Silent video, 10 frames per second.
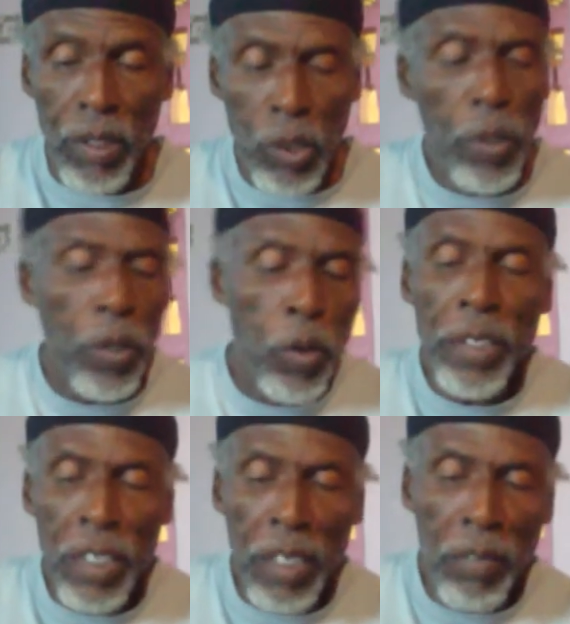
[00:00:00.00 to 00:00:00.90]
So we're
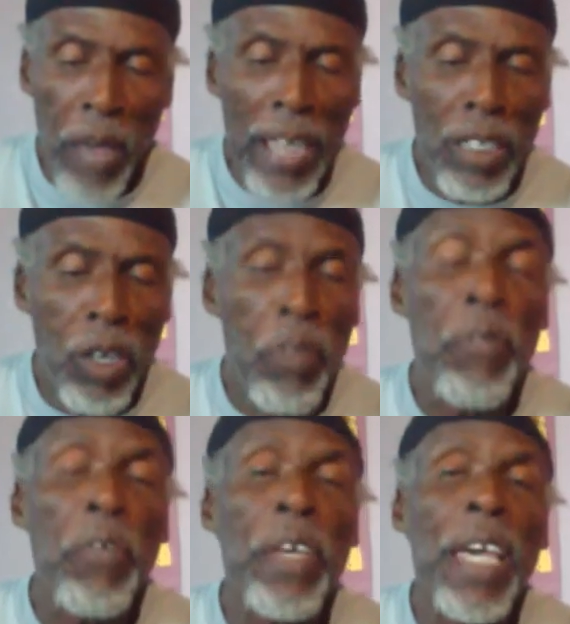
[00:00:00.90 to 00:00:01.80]
going to divide now
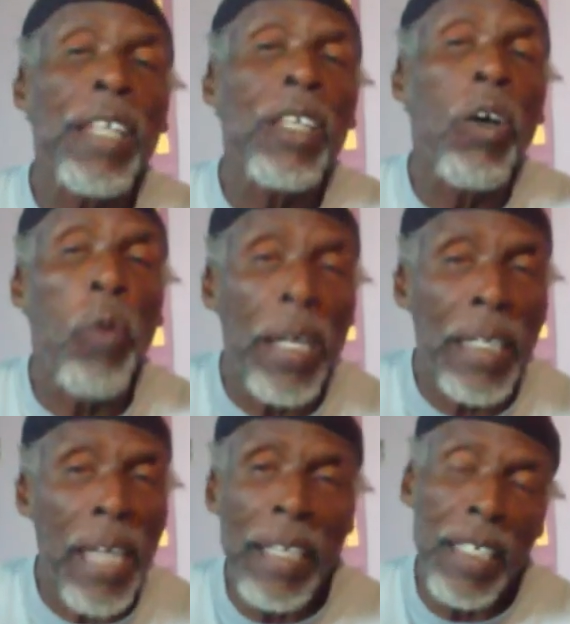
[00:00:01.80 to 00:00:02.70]
3 into
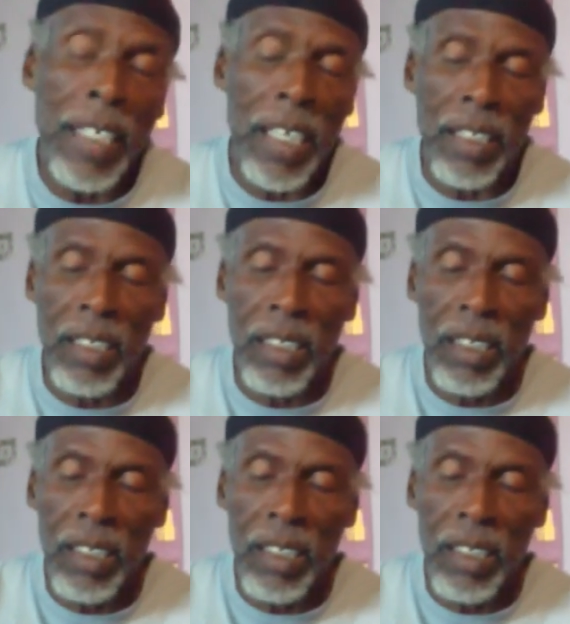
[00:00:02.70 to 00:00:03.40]
198.